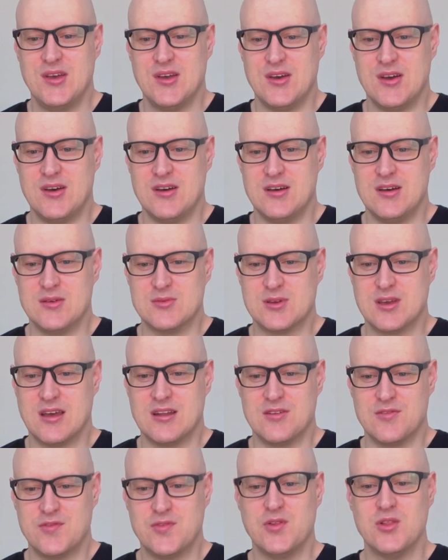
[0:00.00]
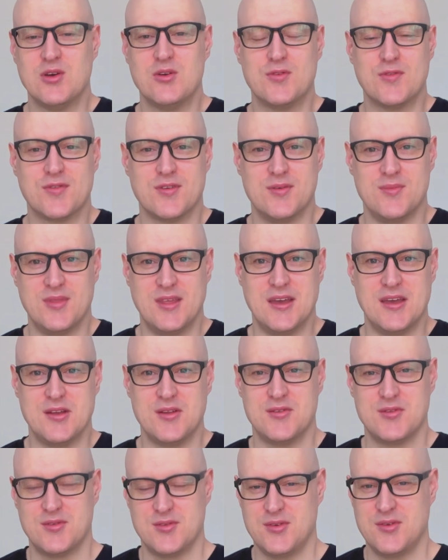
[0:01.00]
kind of flow from
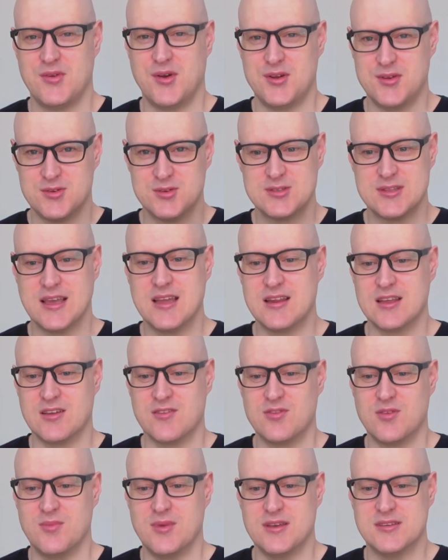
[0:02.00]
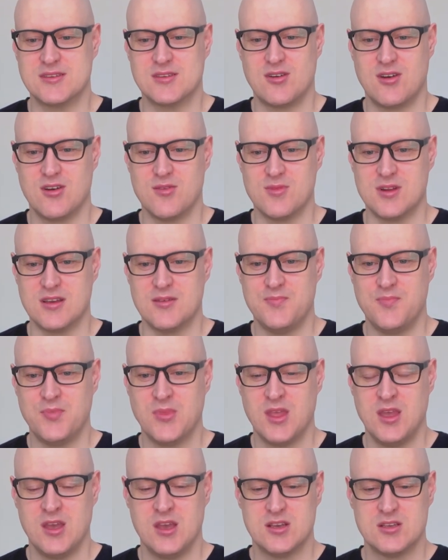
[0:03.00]
that understanding of the basic harmony.
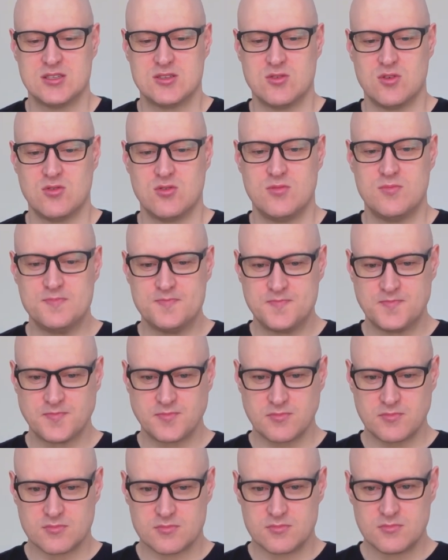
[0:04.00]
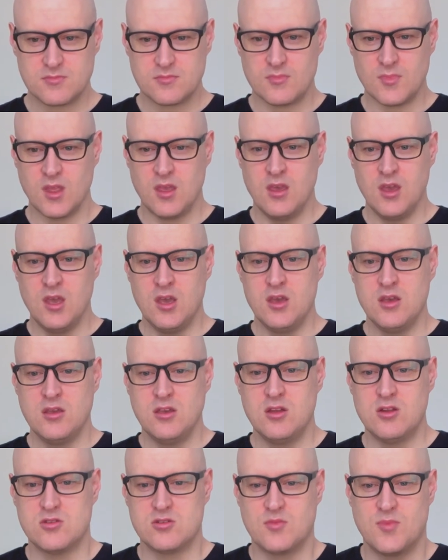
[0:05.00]
So,
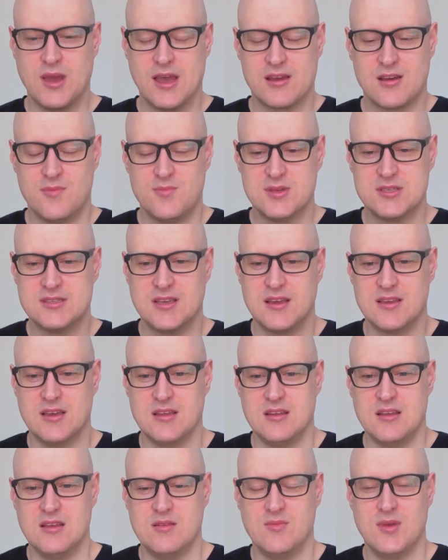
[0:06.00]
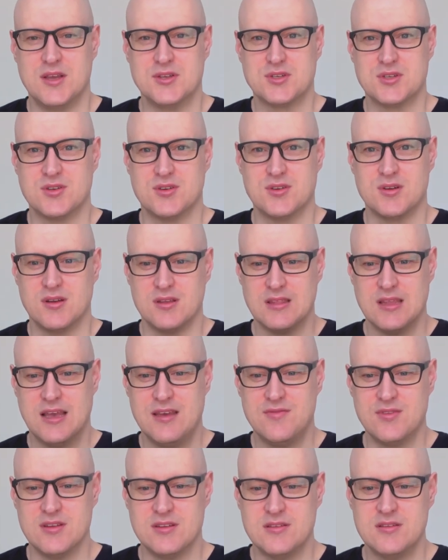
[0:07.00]
you know, to back up a second, in measure
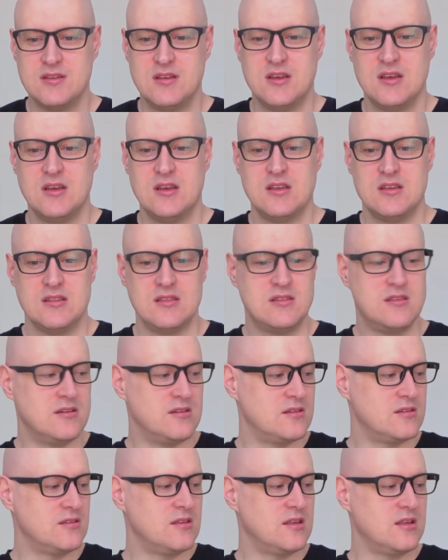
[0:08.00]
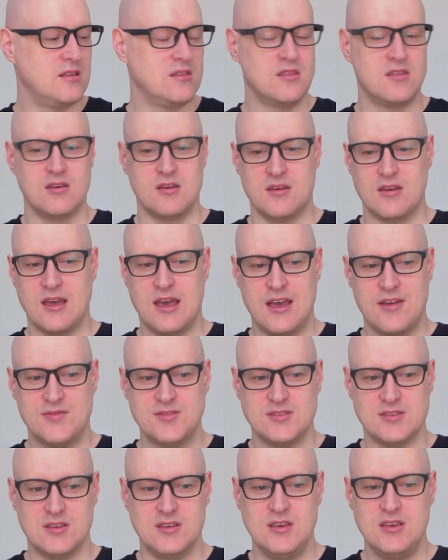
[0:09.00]
11, the F
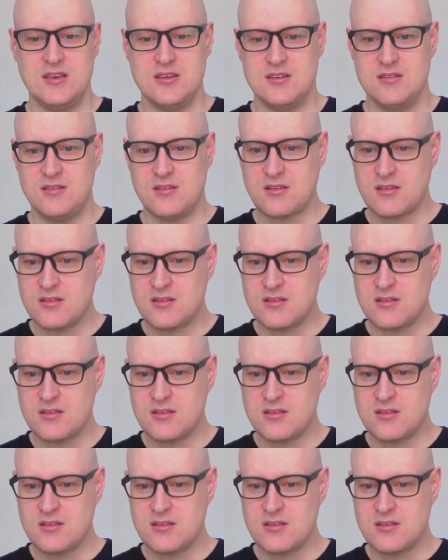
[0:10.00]
to E,